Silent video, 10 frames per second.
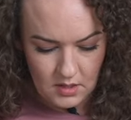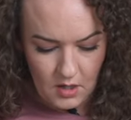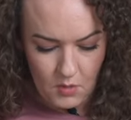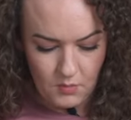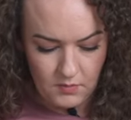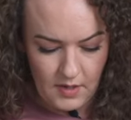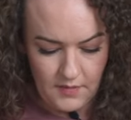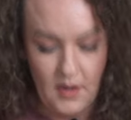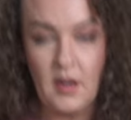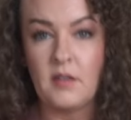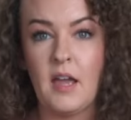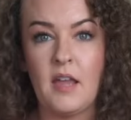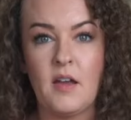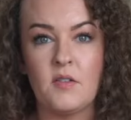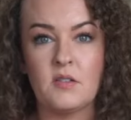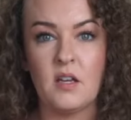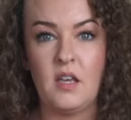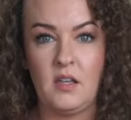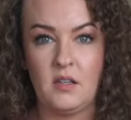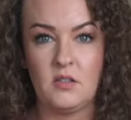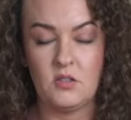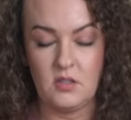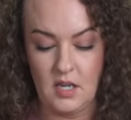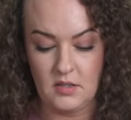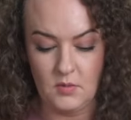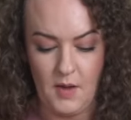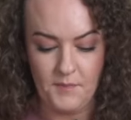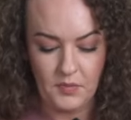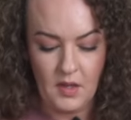Oh, I found, okay, that was lucky. It usually takes a while.